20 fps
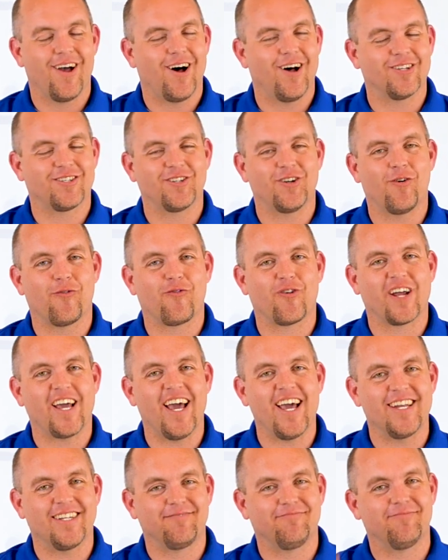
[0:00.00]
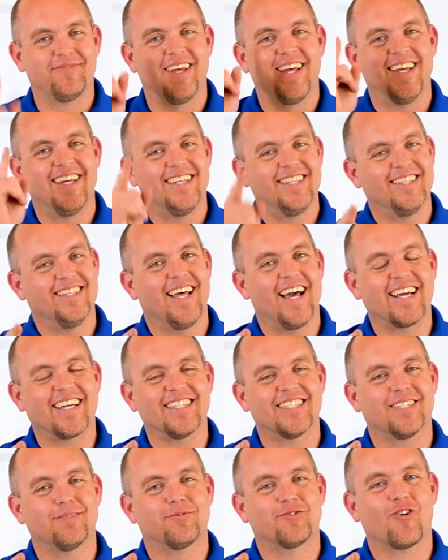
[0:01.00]
Also, don't forget, like
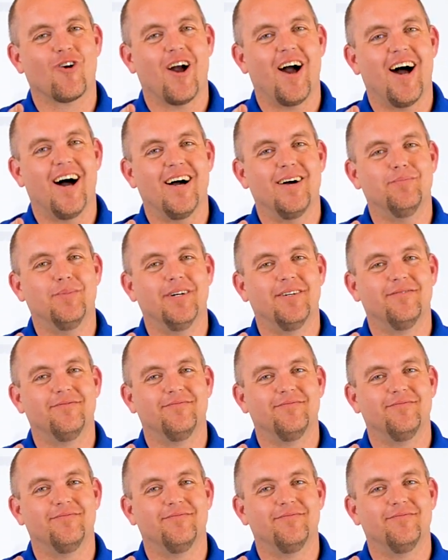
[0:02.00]
and subscribe.